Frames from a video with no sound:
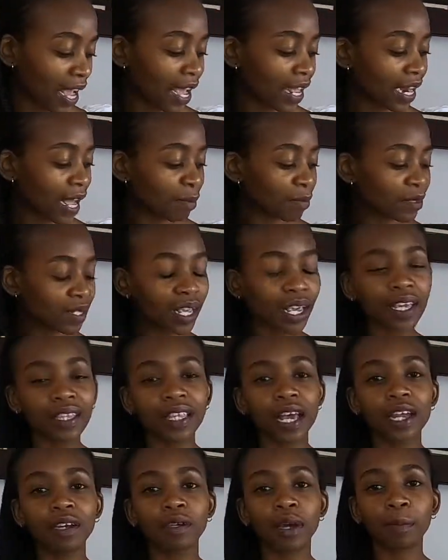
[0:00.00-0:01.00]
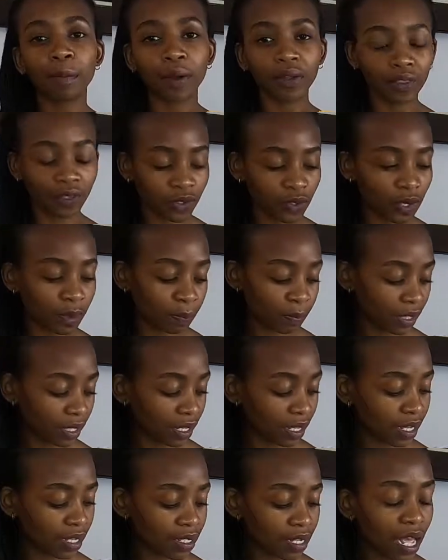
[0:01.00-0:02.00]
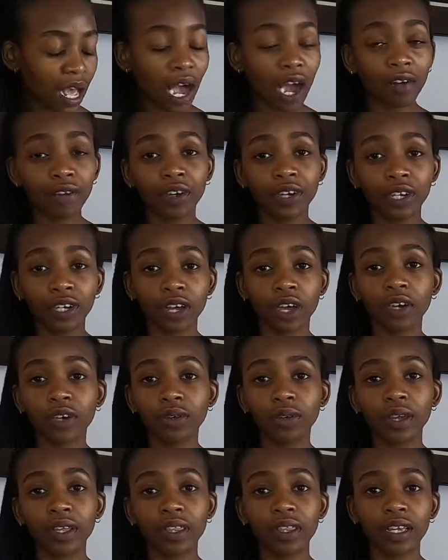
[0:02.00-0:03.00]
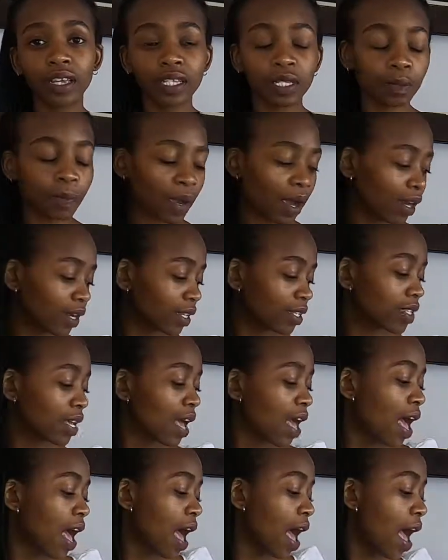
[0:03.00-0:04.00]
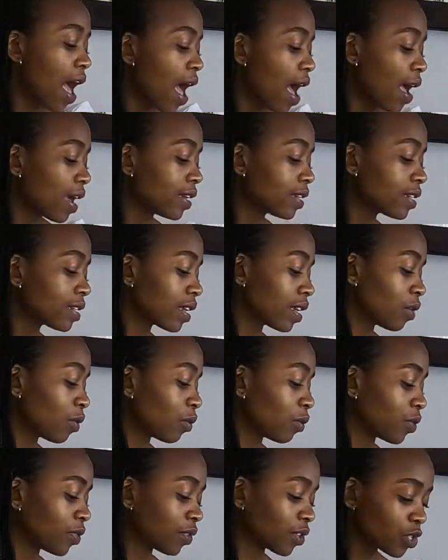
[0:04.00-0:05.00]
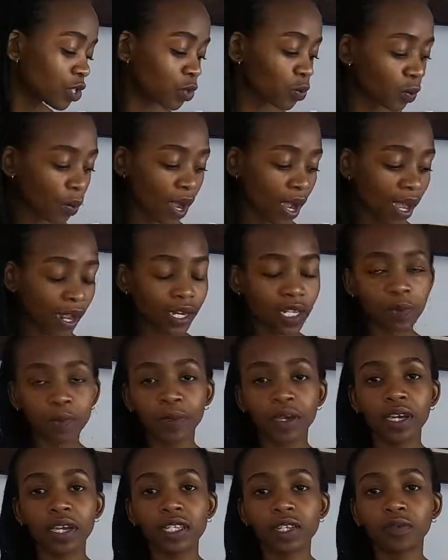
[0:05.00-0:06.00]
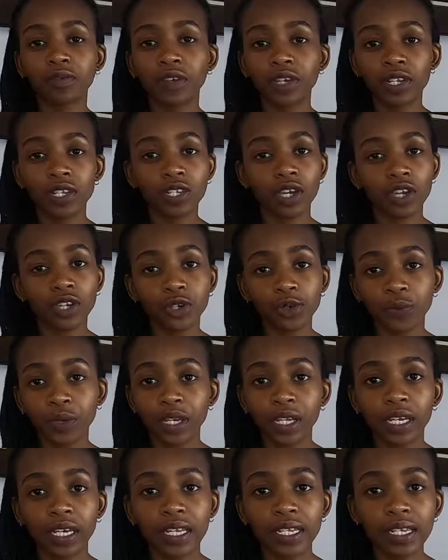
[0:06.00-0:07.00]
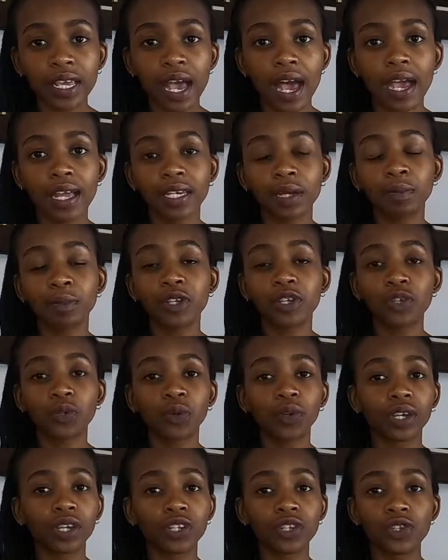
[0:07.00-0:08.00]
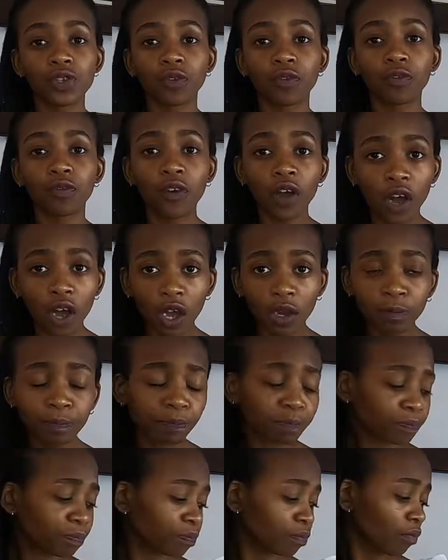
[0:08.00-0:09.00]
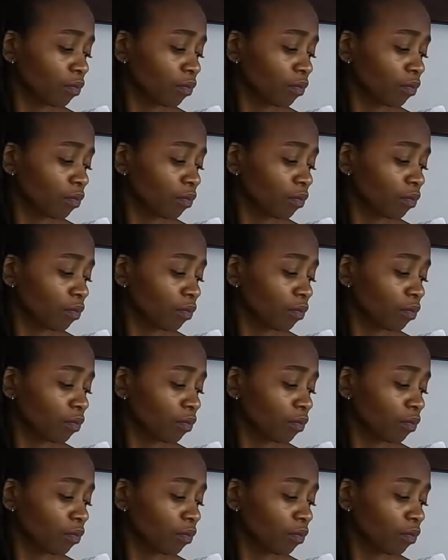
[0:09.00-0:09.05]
And I'm saying that about this one because I've heard a lot of great things about it. And with this one, it's because I've already started reading it and I'm enjoying it so far.